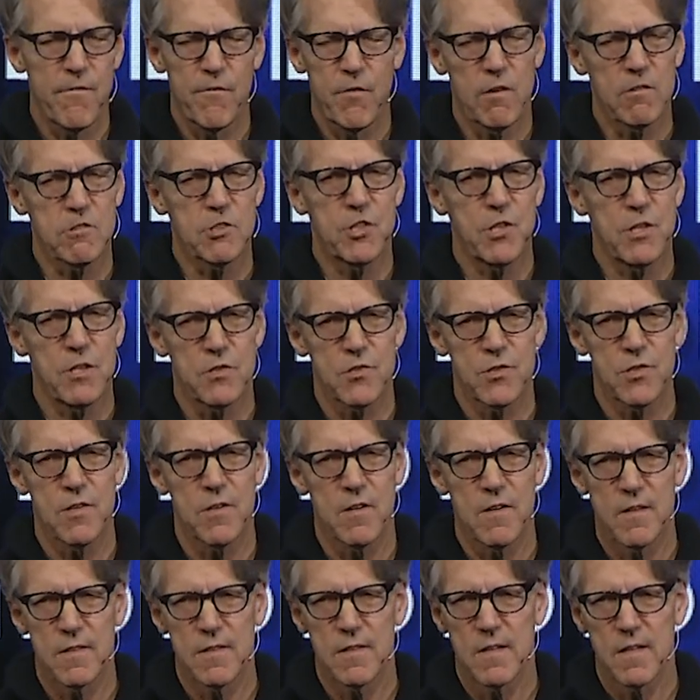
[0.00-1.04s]
vultures?
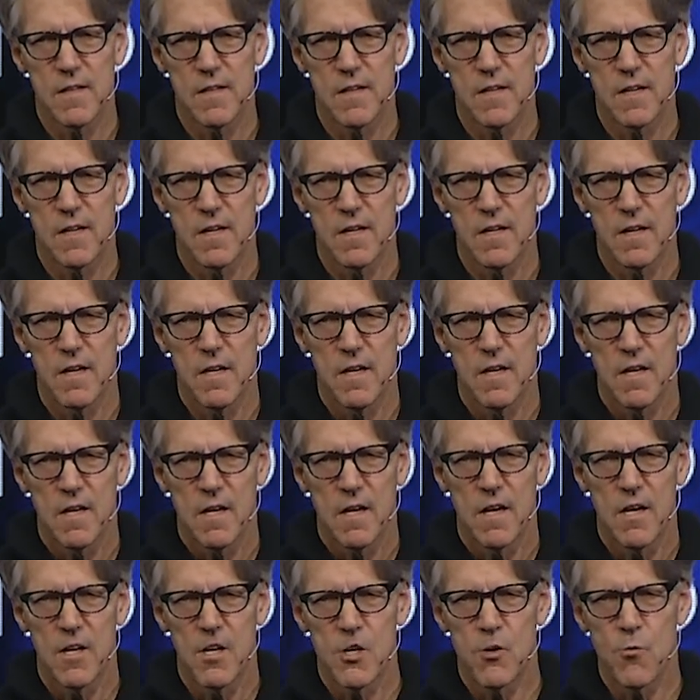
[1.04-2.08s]

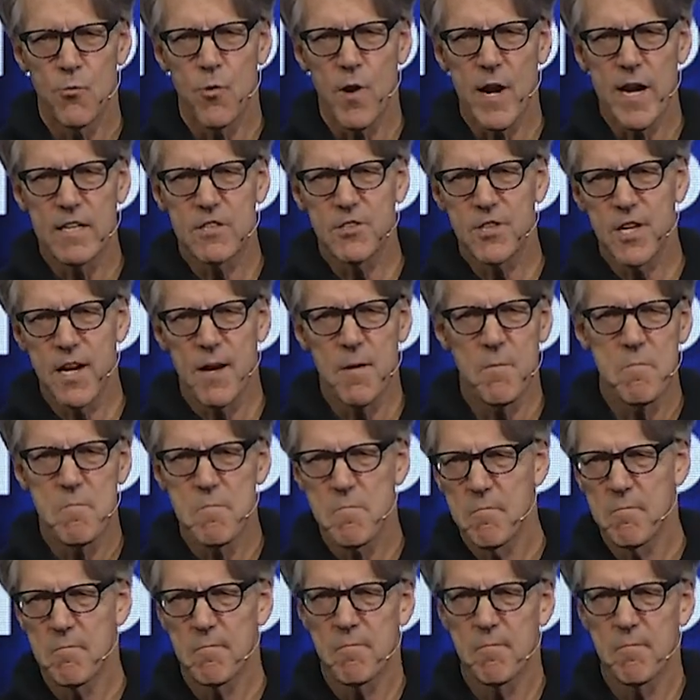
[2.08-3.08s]
Are you raising them?